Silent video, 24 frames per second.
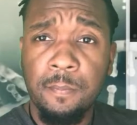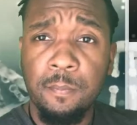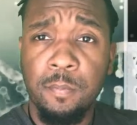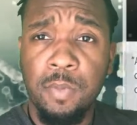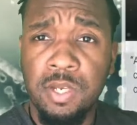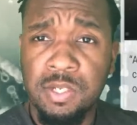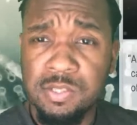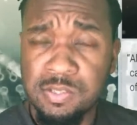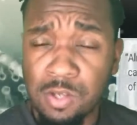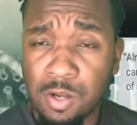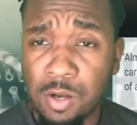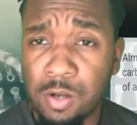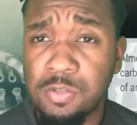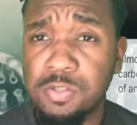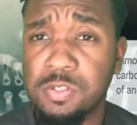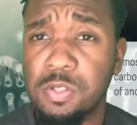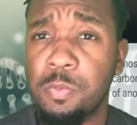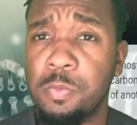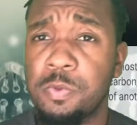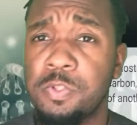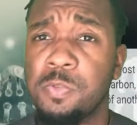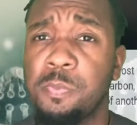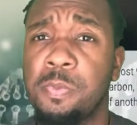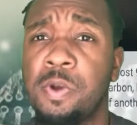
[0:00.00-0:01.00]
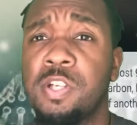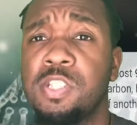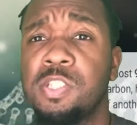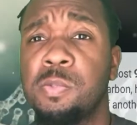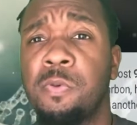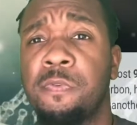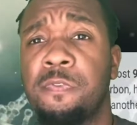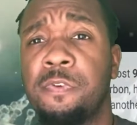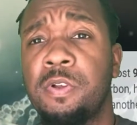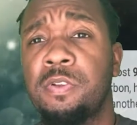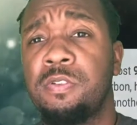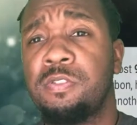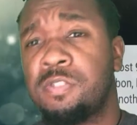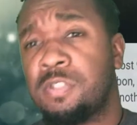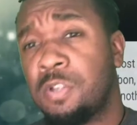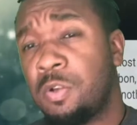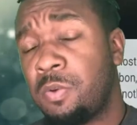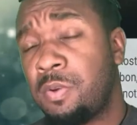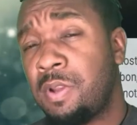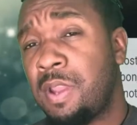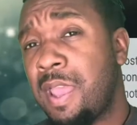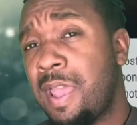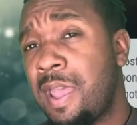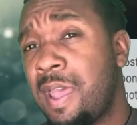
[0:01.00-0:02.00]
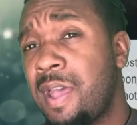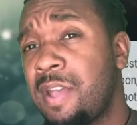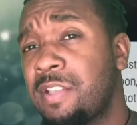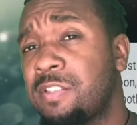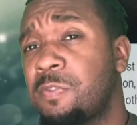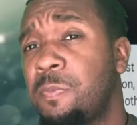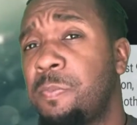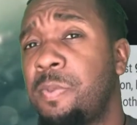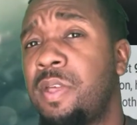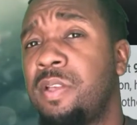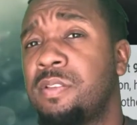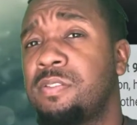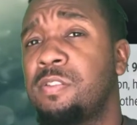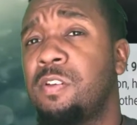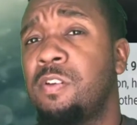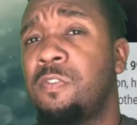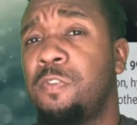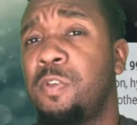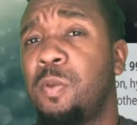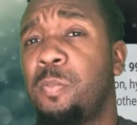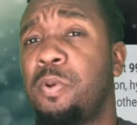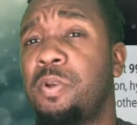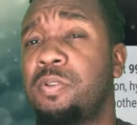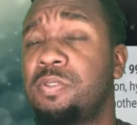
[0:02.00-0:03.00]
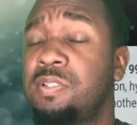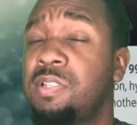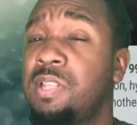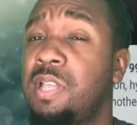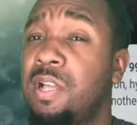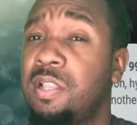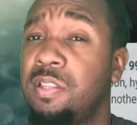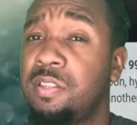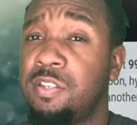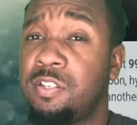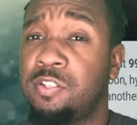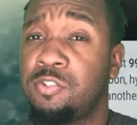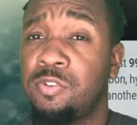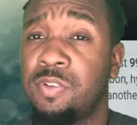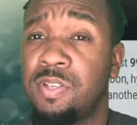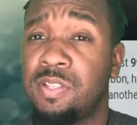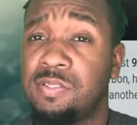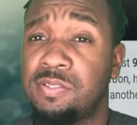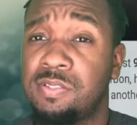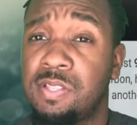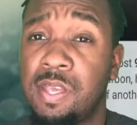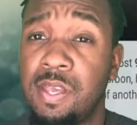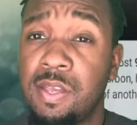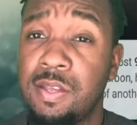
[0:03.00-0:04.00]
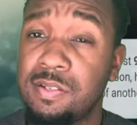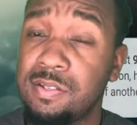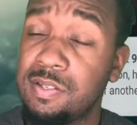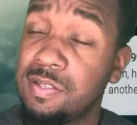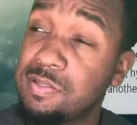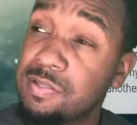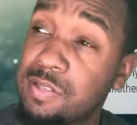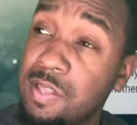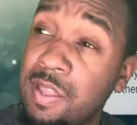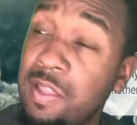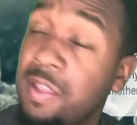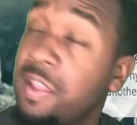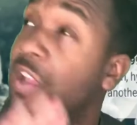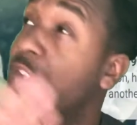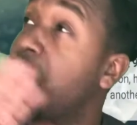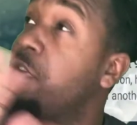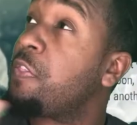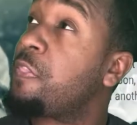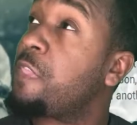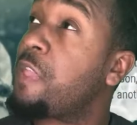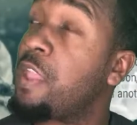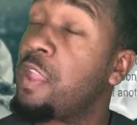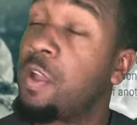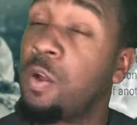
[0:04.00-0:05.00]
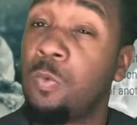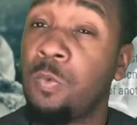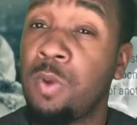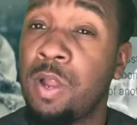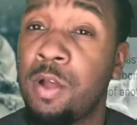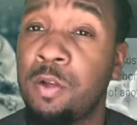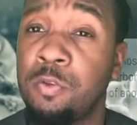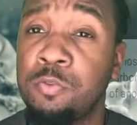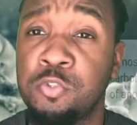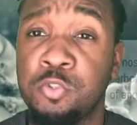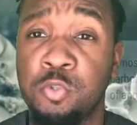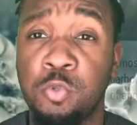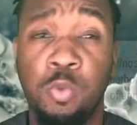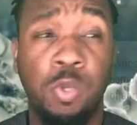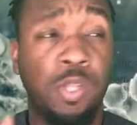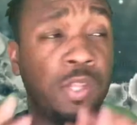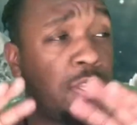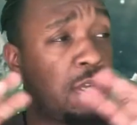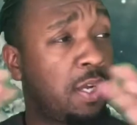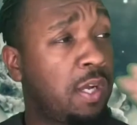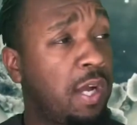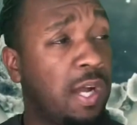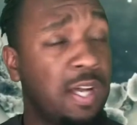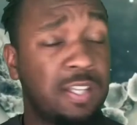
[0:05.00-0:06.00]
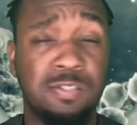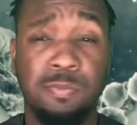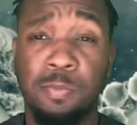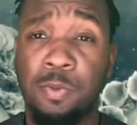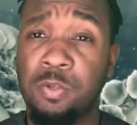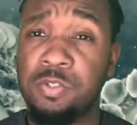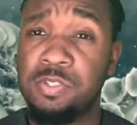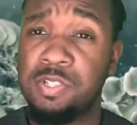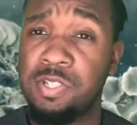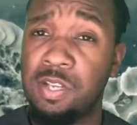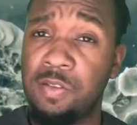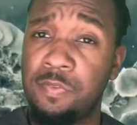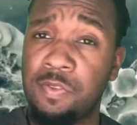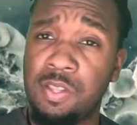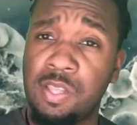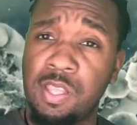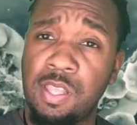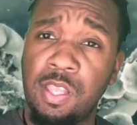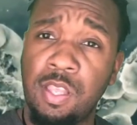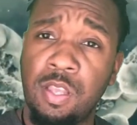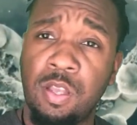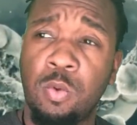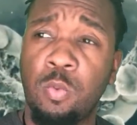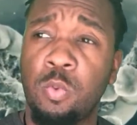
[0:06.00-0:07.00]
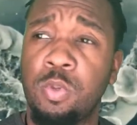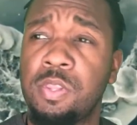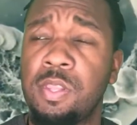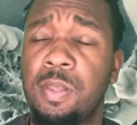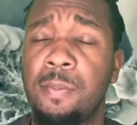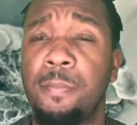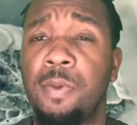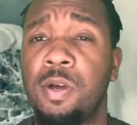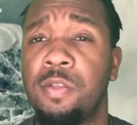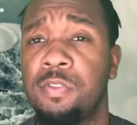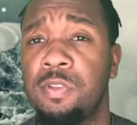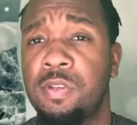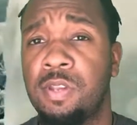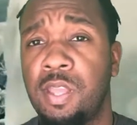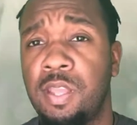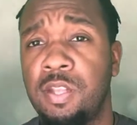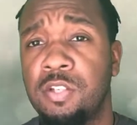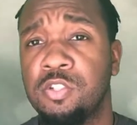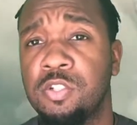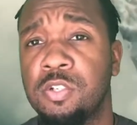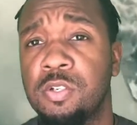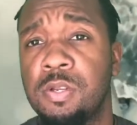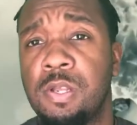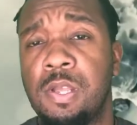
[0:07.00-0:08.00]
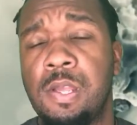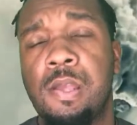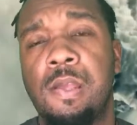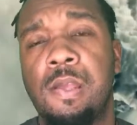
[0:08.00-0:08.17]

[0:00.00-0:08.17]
but it's also responsible for certain aspects of your personality traits. Just like everything around you in the cosmos and everything within Mother Nature,